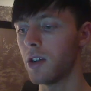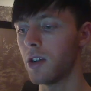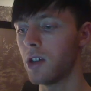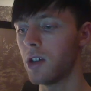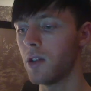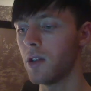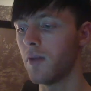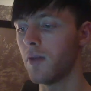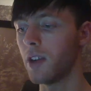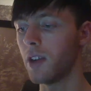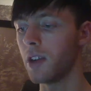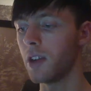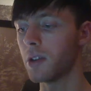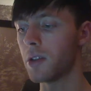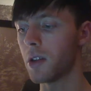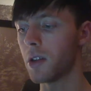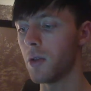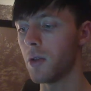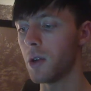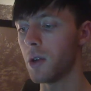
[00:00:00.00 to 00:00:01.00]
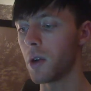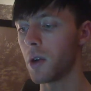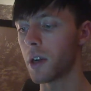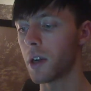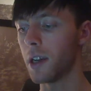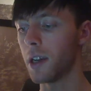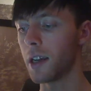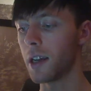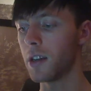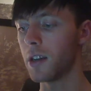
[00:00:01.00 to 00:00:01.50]
Do you feel as though you are
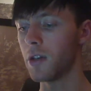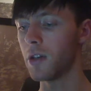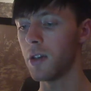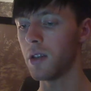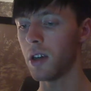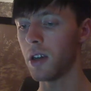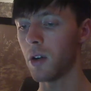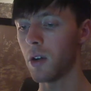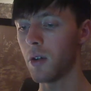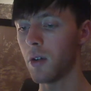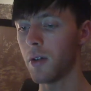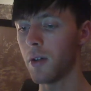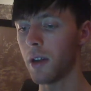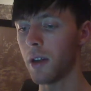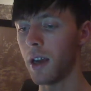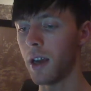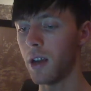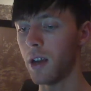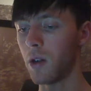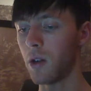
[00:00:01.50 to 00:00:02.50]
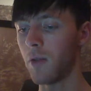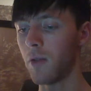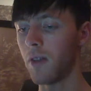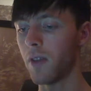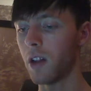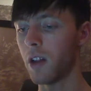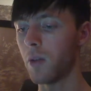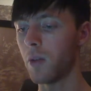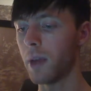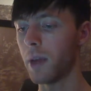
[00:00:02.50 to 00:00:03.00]
connected to the earth and your
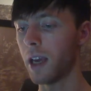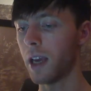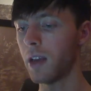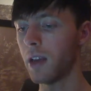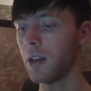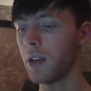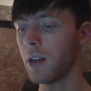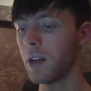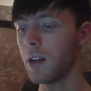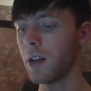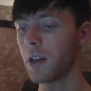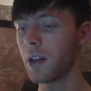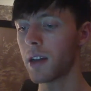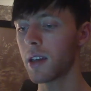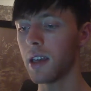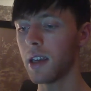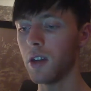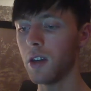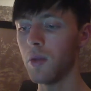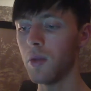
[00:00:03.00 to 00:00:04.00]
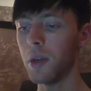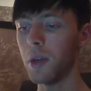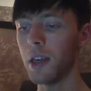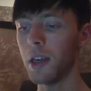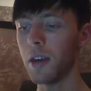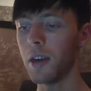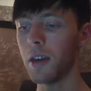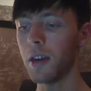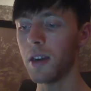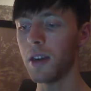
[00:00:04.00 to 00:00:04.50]
fellow man? Can you
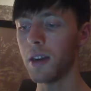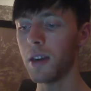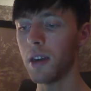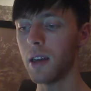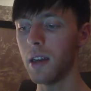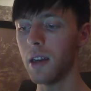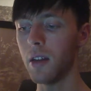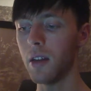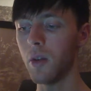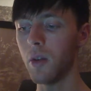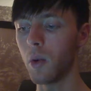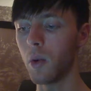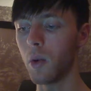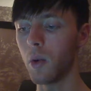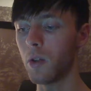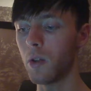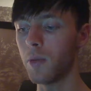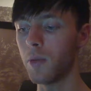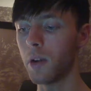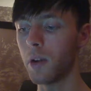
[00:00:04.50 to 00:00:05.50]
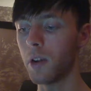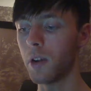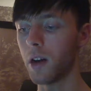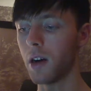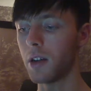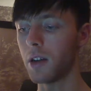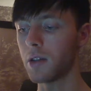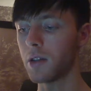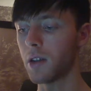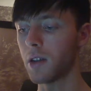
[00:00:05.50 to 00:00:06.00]
be in the world but
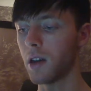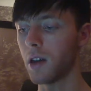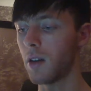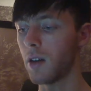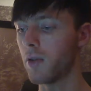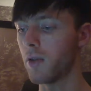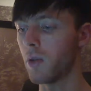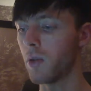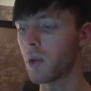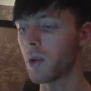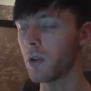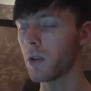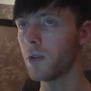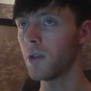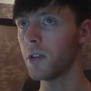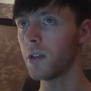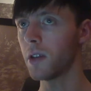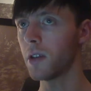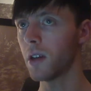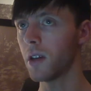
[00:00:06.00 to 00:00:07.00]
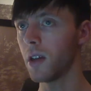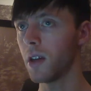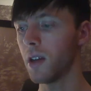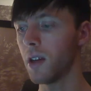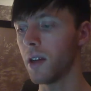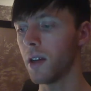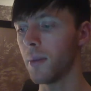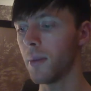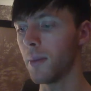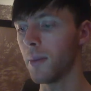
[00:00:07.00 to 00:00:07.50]
not of the world?
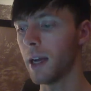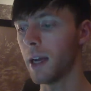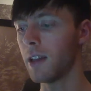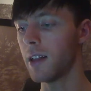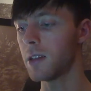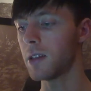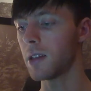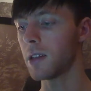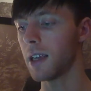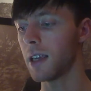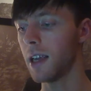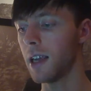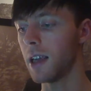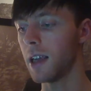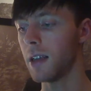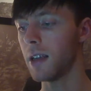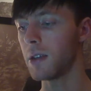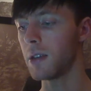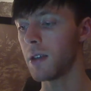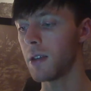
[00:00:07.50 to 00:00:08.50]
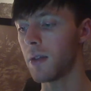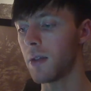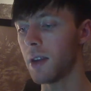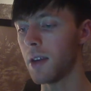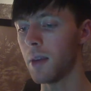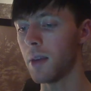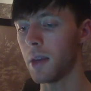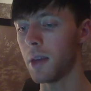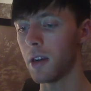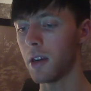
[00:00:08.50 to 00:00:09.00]
Balance, again, is the
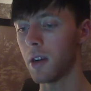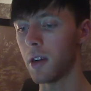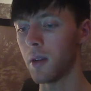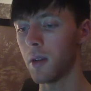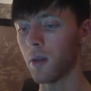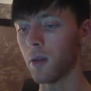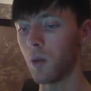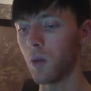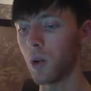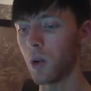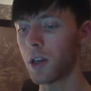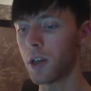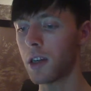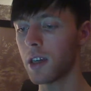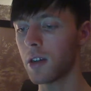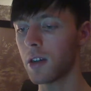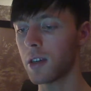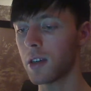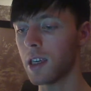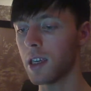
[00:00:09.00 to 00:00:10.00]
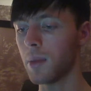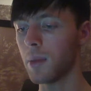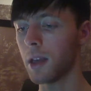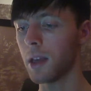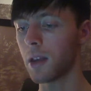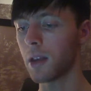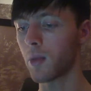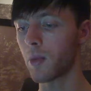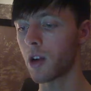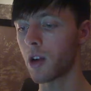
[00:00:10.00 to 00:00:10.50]
theme here. Working on
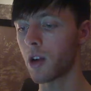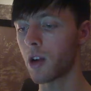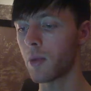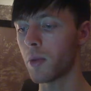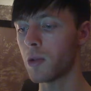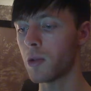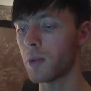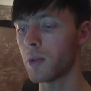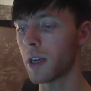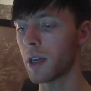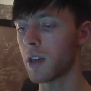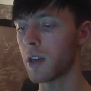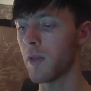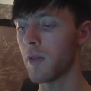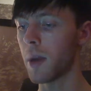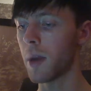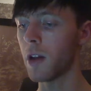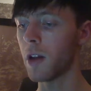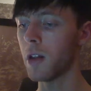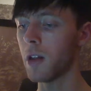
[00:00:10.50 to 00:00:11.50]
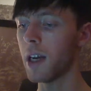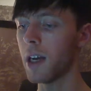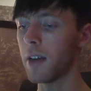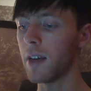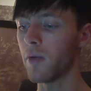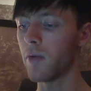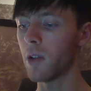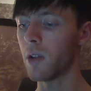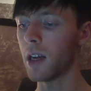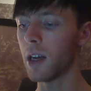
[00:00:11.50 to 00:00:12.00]
keeping the proper perspective about
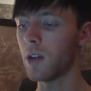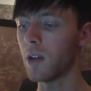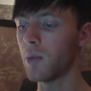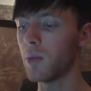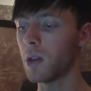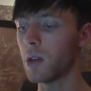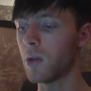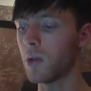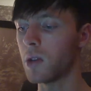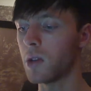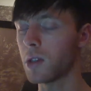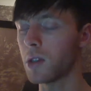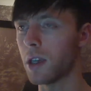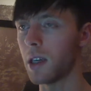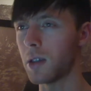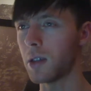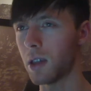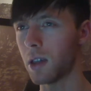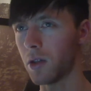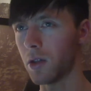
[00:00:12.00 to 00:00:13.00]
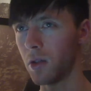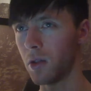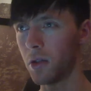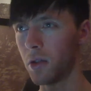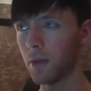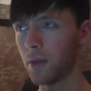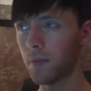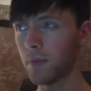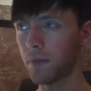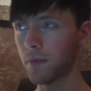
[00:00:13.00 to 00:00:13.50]
life will help you to stay
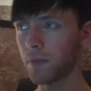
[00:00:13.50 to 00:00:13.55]
centered.